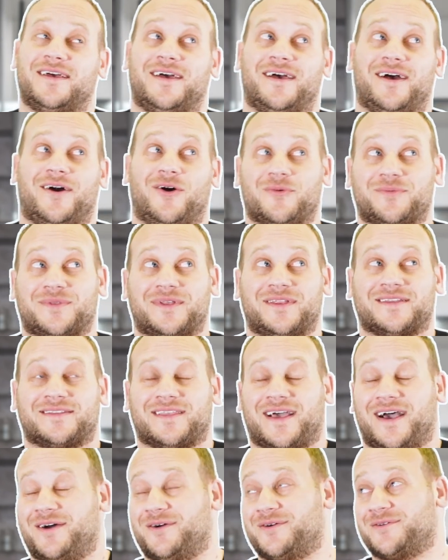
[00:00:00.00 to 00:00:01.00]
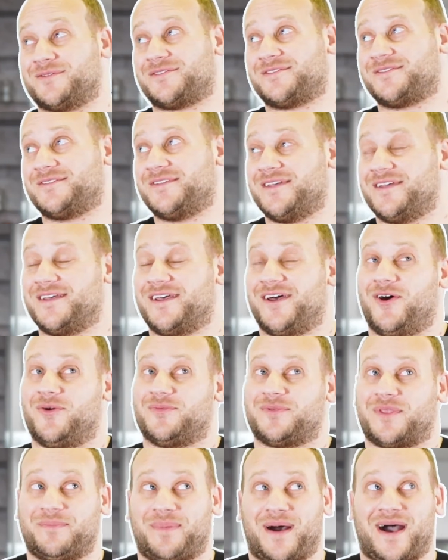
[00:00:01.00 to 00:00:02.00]
I hope they like the house. I
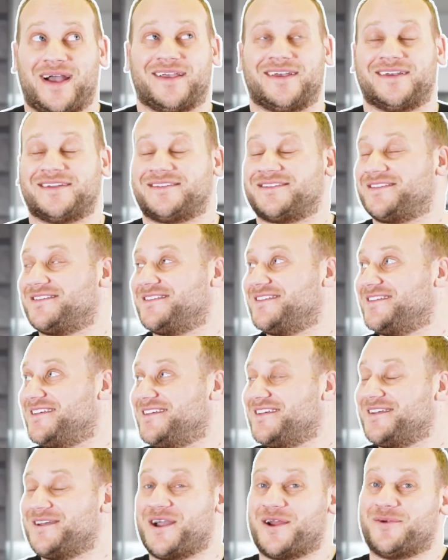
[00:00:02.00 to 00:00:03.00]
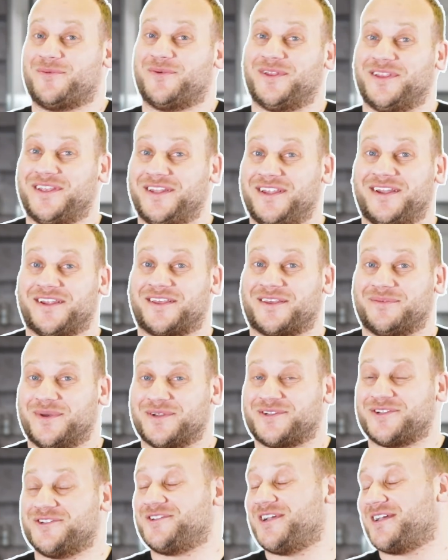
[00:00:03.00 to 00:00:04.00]
hope they buy it. I really need a
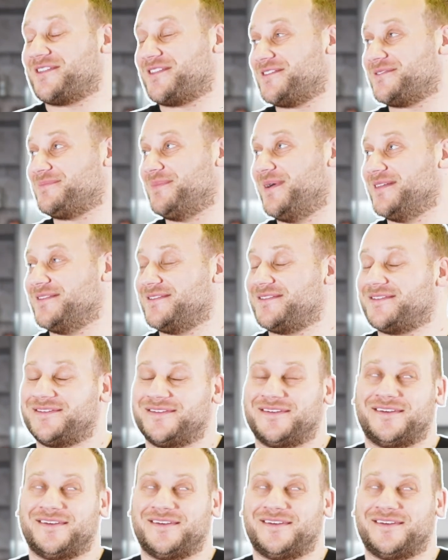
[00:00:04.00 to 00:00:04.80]
commission check this month.